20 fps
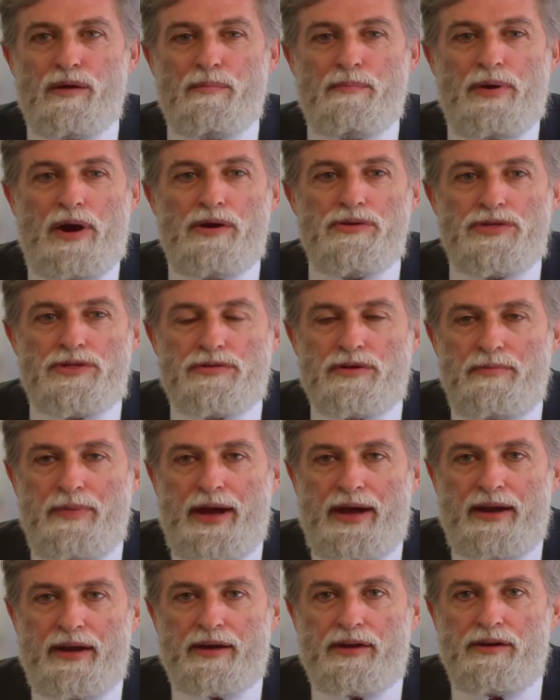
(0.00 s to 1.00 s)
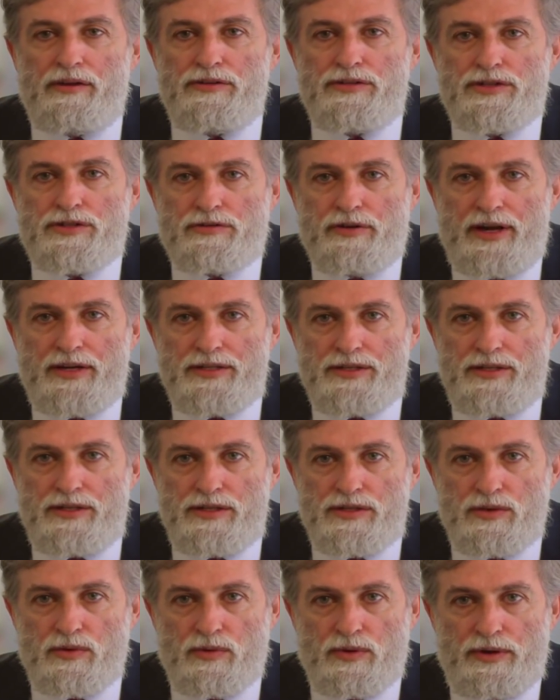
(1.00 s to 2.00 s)
Post-traumatic stress
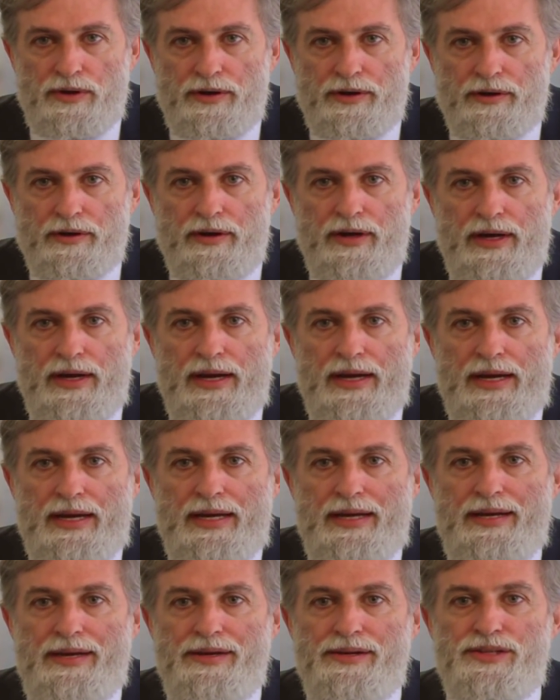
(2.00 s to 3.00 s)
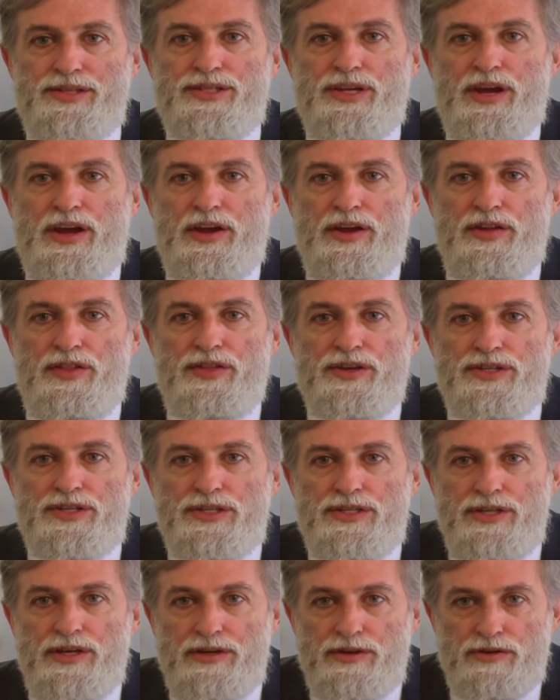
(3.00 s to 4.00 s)
disorder is the
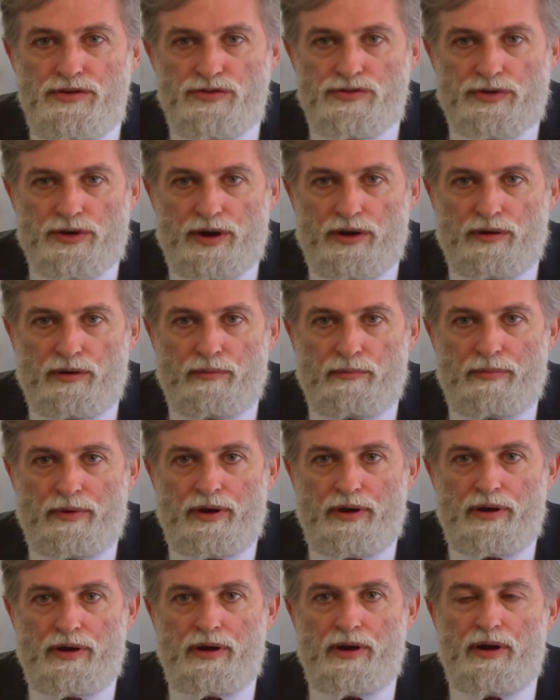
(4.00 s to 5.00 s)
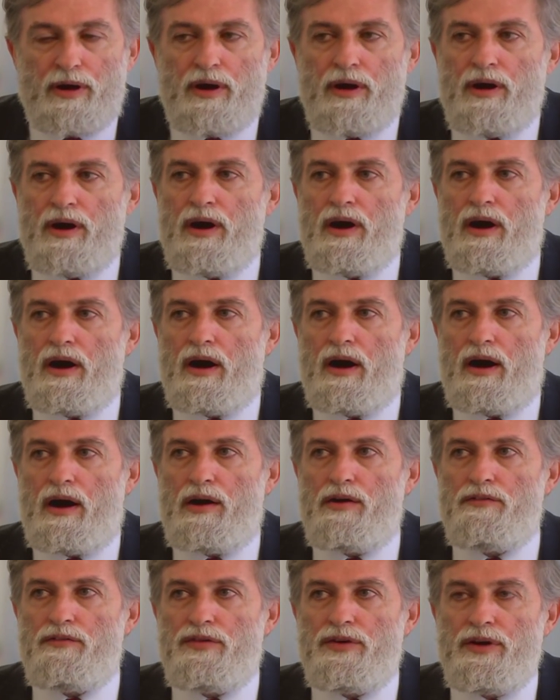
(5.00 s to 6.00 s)
syndrome
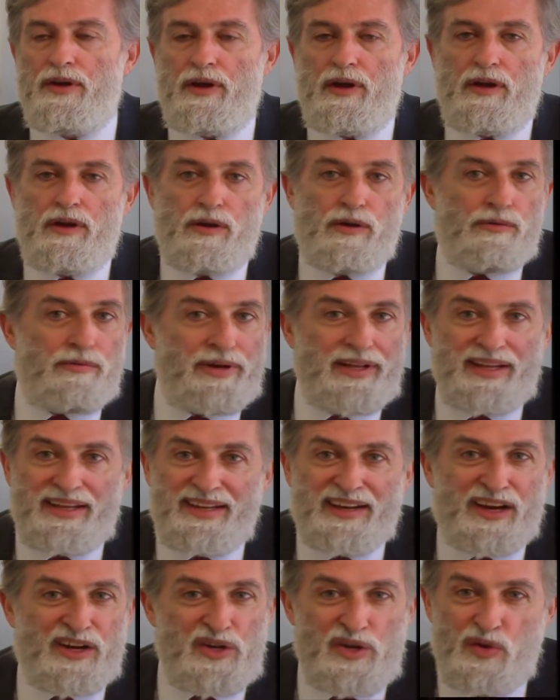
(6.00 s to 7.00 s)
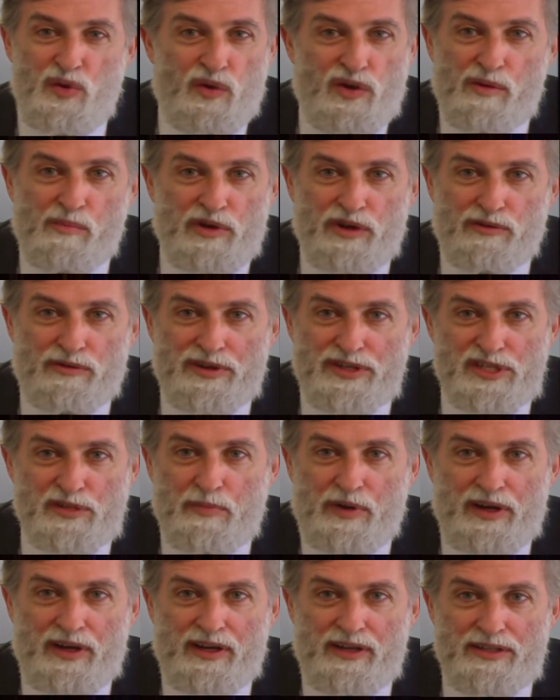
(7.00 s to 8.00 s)
of really a normal
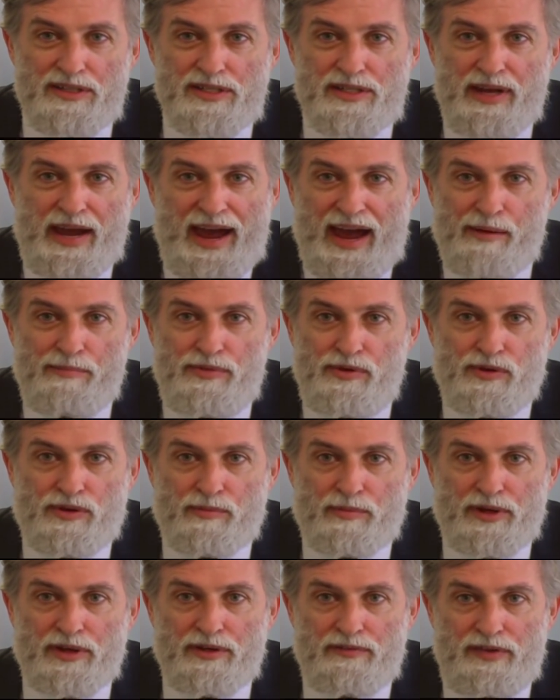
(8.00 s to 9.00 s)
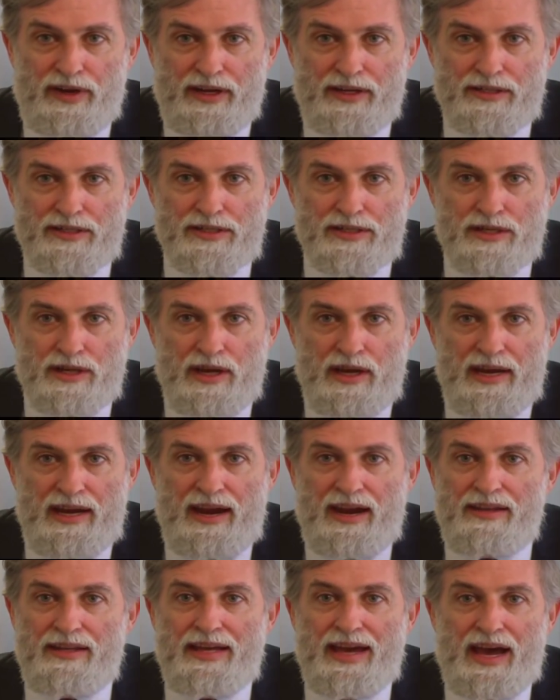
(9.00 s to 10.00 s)
response to abnormal events.
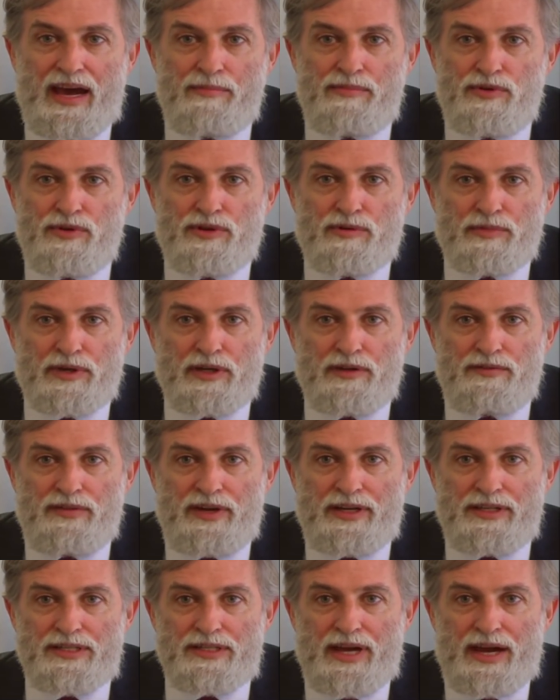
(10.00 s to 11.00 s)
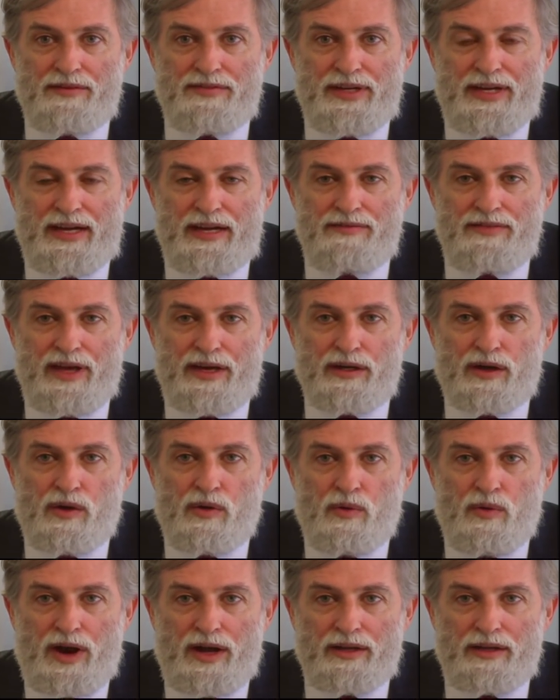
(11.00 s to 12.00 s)
And the abnormal events have to have that
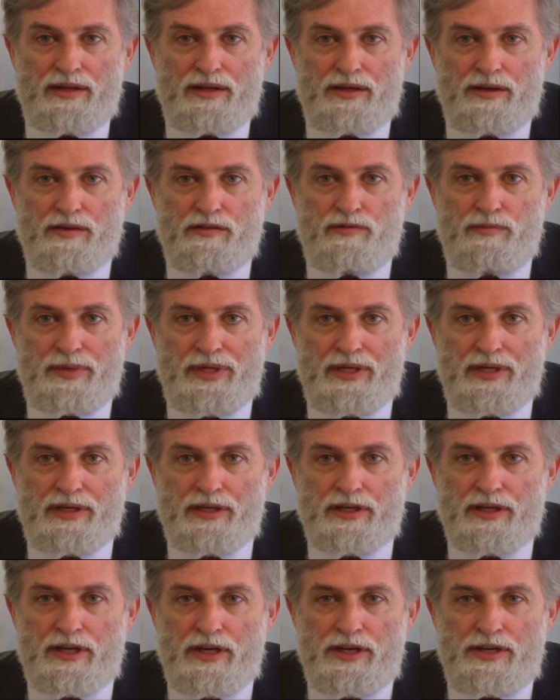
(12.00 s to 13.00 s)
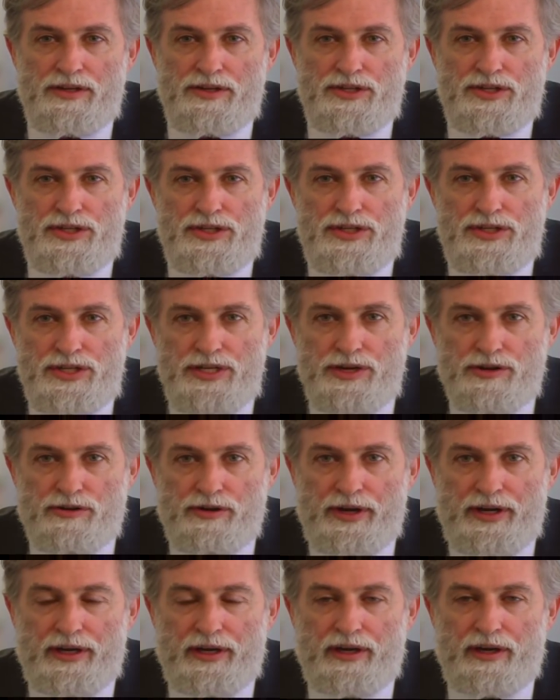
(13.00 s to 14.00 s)
quality of being
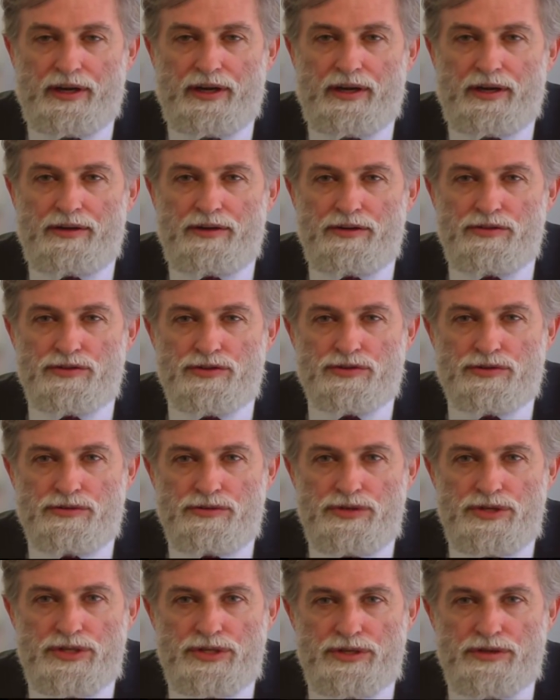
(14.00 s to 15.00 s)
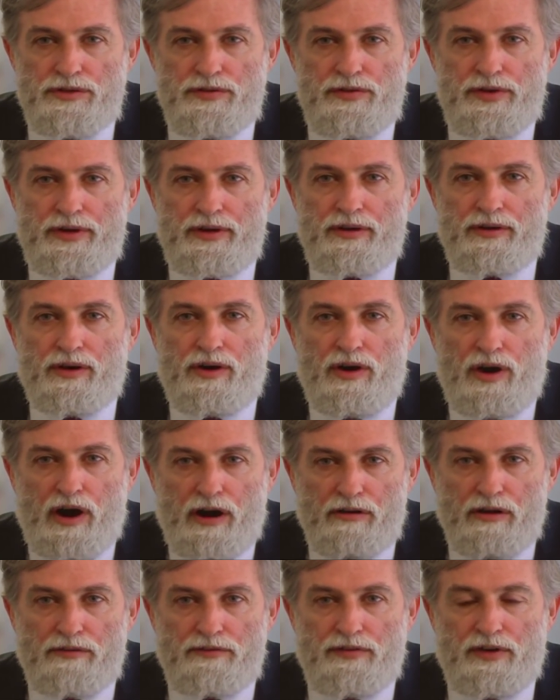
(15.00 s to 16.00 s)
searing and intrusive and
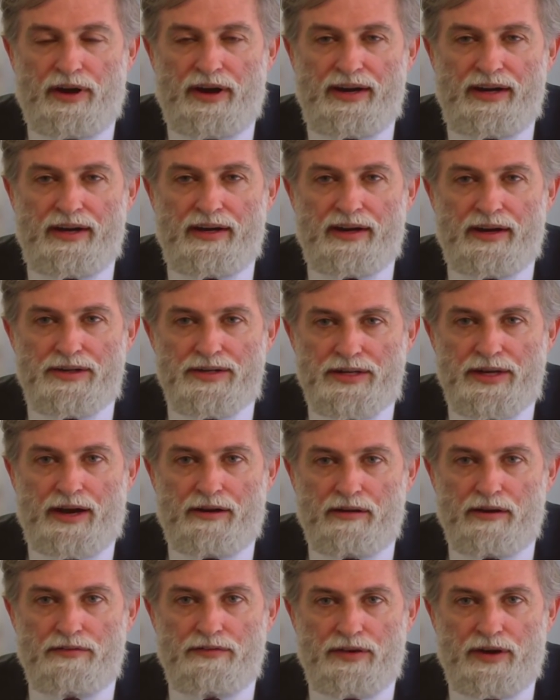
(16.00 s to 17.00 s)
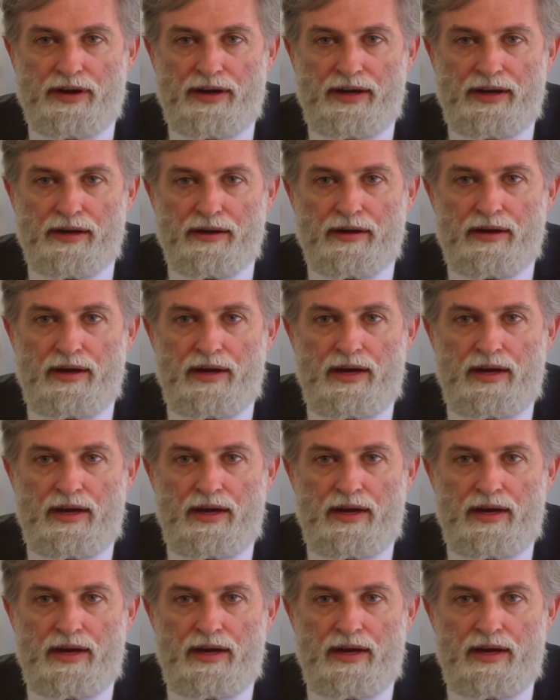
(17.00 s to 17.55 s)
horrifying and terrifying.